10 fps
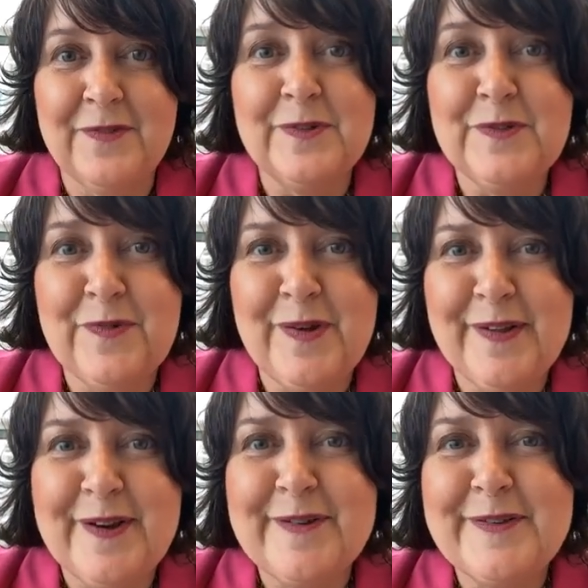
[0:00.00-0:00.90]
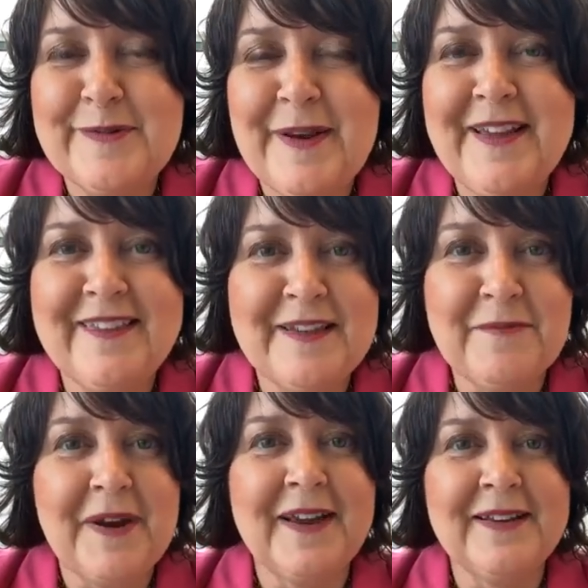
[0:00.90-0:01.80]
first of all, our strength,
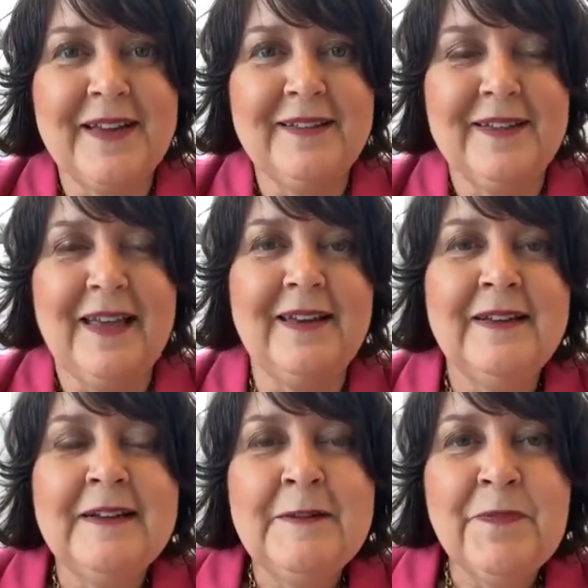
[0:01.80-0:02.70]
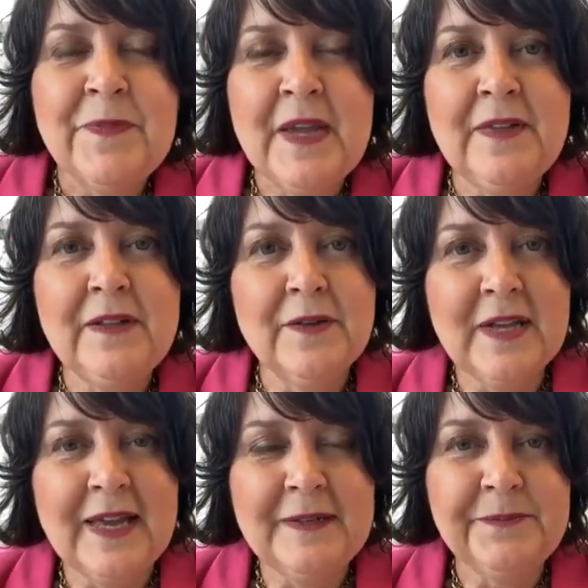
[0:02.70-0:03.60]
and recognize that. And then
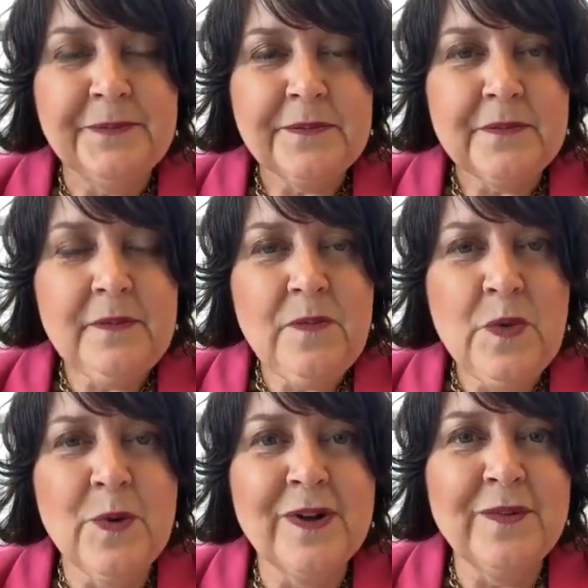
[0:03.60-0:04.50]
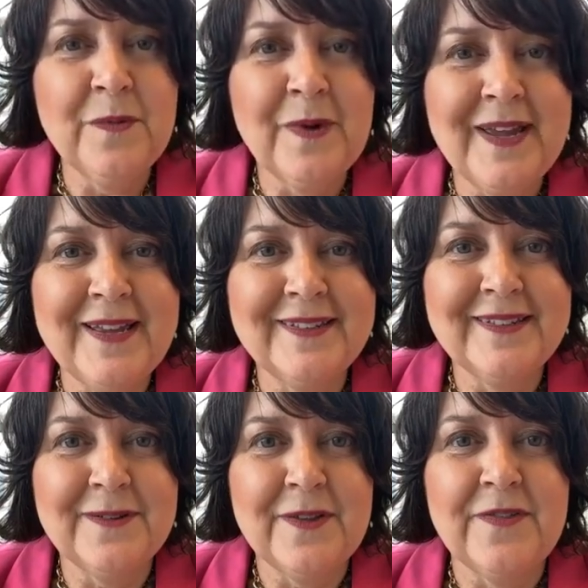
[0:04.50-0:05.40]
look at what are the
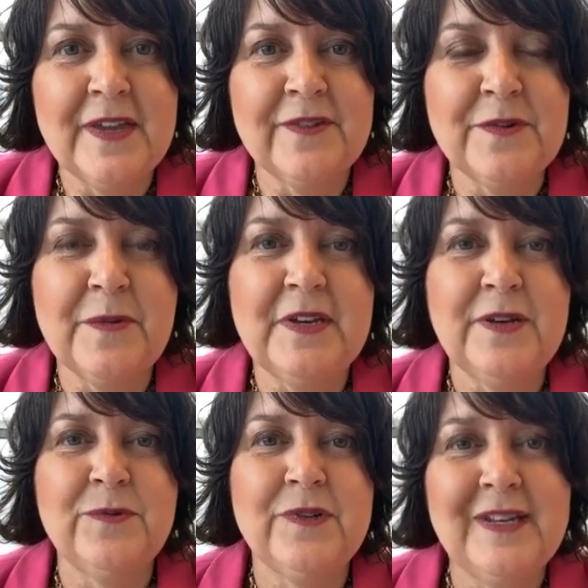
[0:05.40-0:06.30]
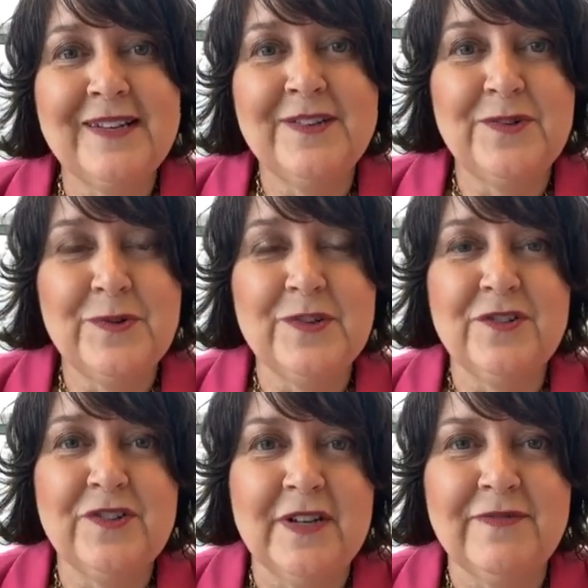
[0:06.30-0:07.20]
ways or the things that we need to do to
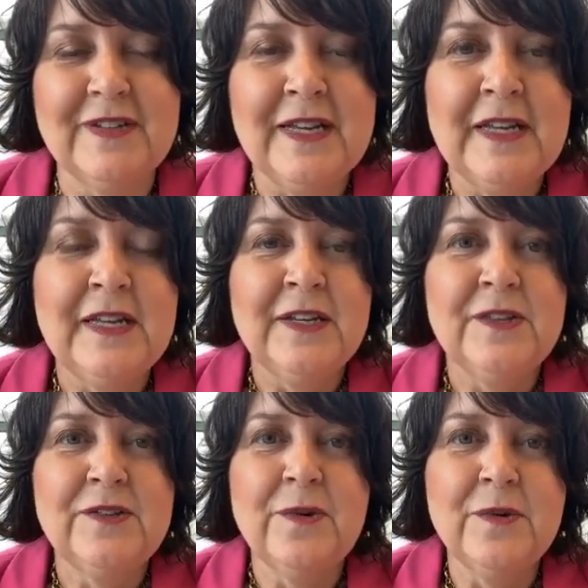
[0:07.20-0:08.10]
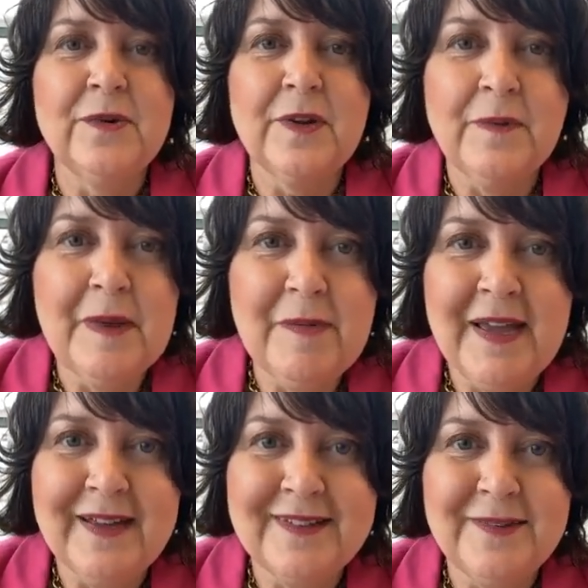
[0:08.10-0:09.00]
shift. So going
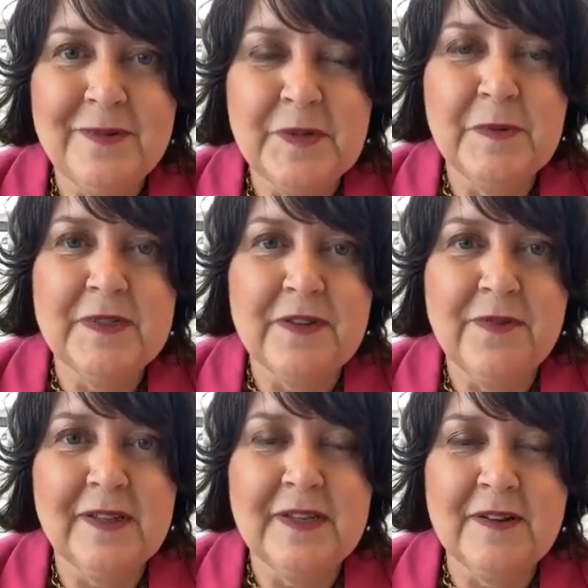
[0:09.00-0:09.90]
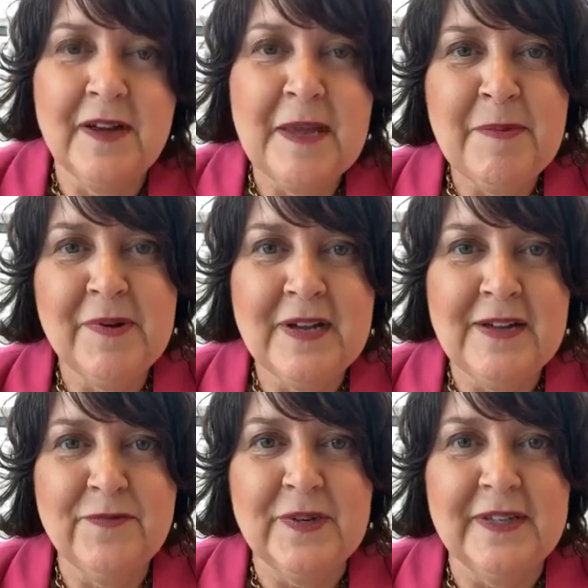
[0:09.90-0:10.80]
back to specifically talking about
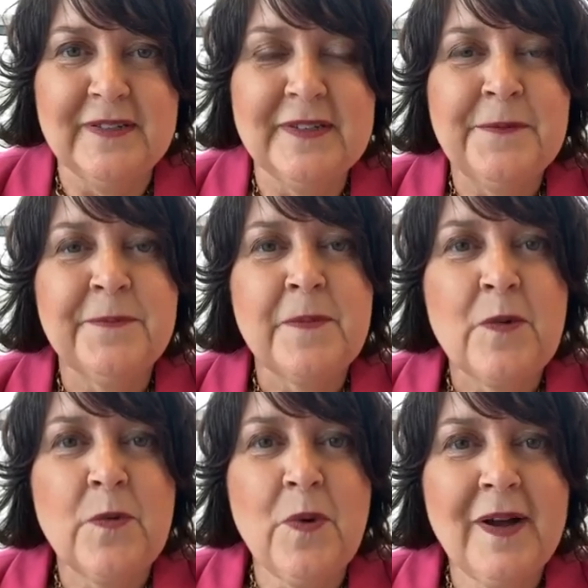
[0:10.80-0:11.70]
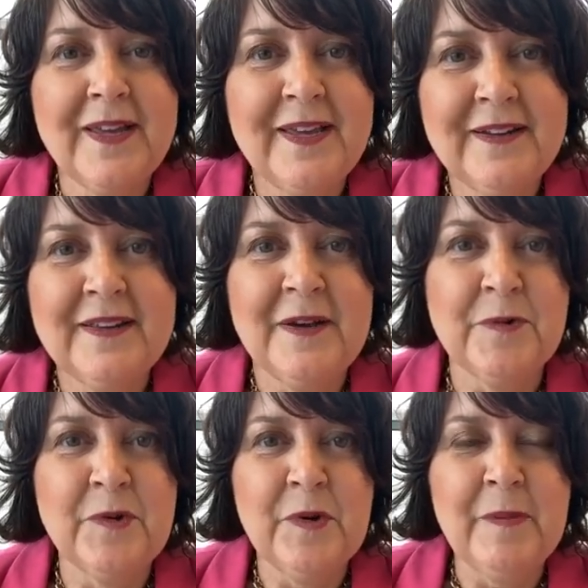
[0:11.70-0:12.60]
confidence, walking into
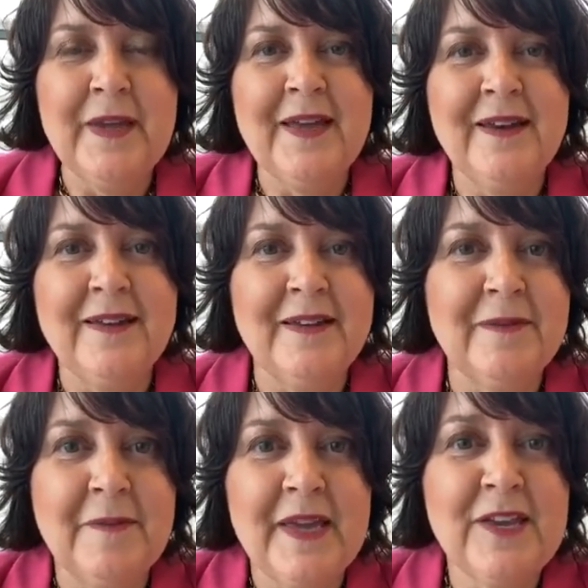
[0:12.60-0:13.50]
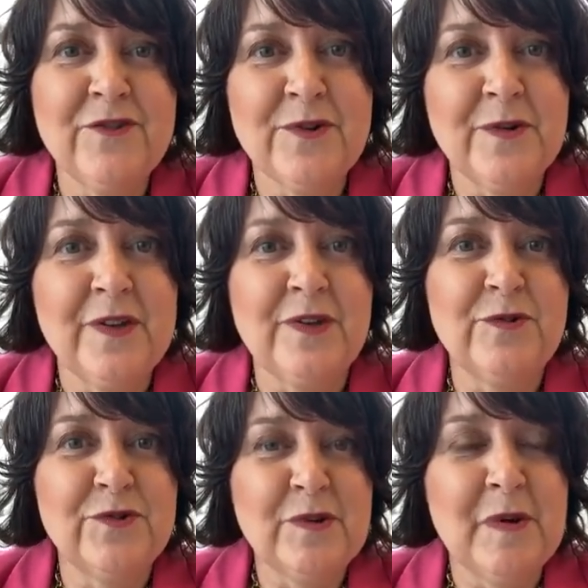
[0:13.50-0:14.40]
that room and making sure that
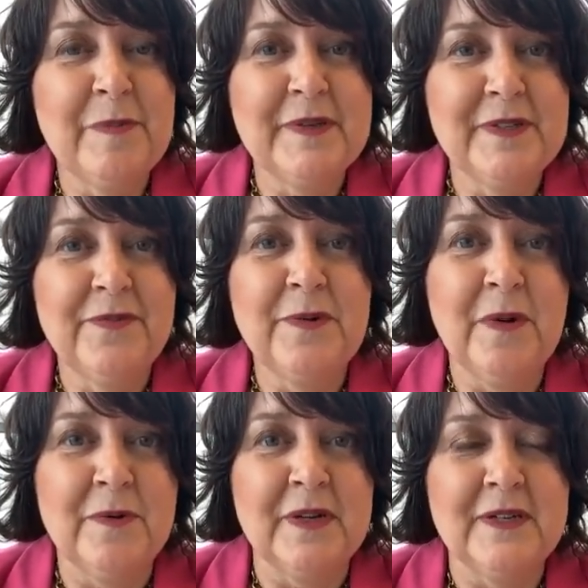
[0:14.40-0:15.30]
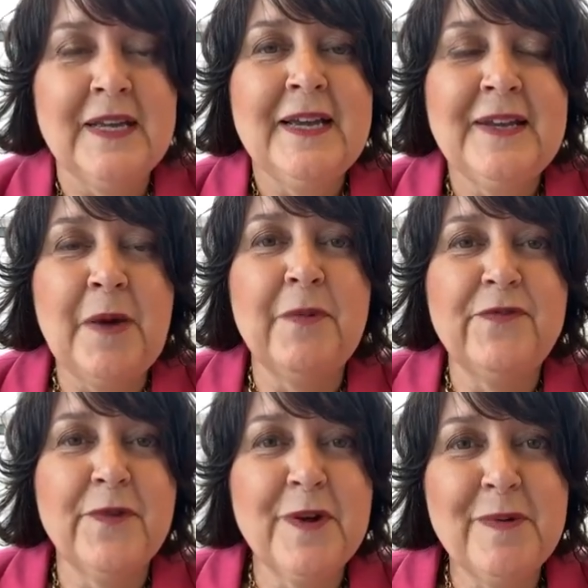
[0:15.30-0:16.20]
you show up as if you own it. Now,
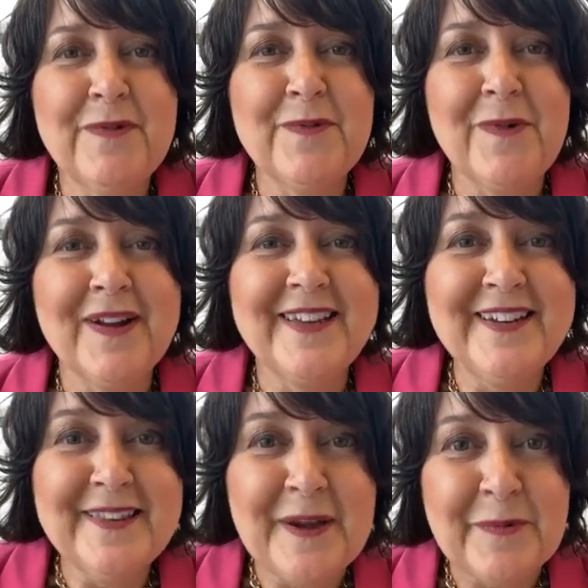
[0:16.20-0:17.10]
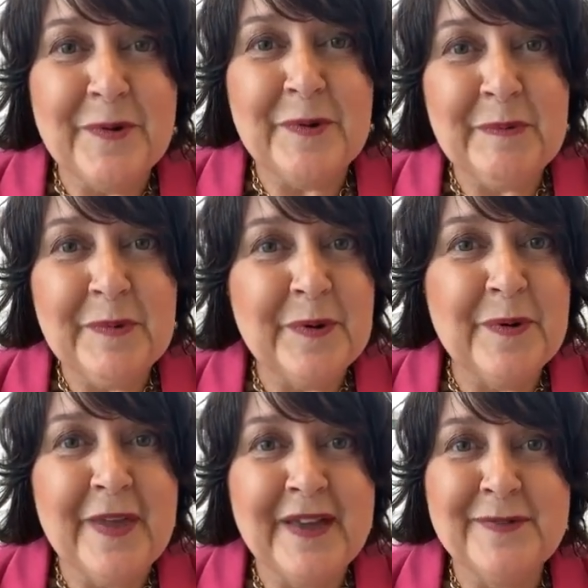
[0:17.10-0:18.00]
before you even walk into that room
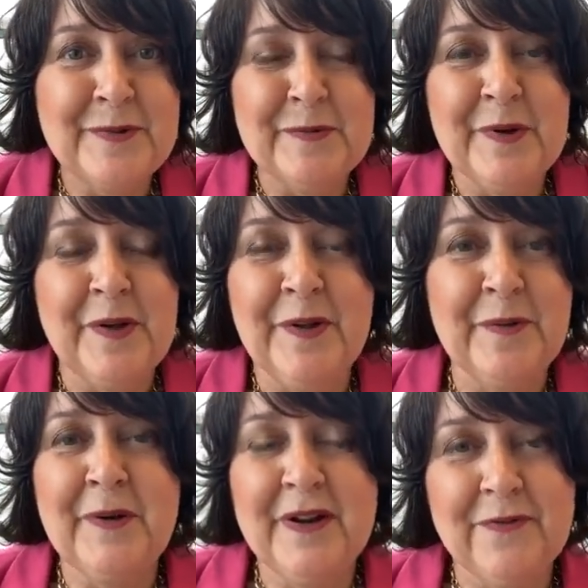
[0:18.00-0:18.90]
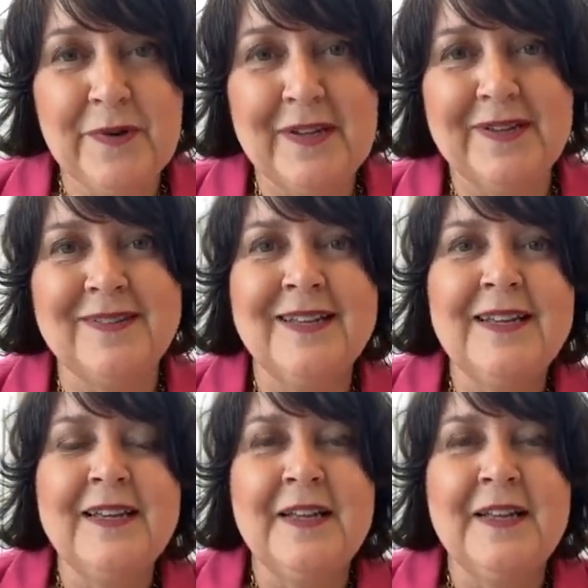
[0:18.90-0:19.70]
or that Zoom call or whatever it is,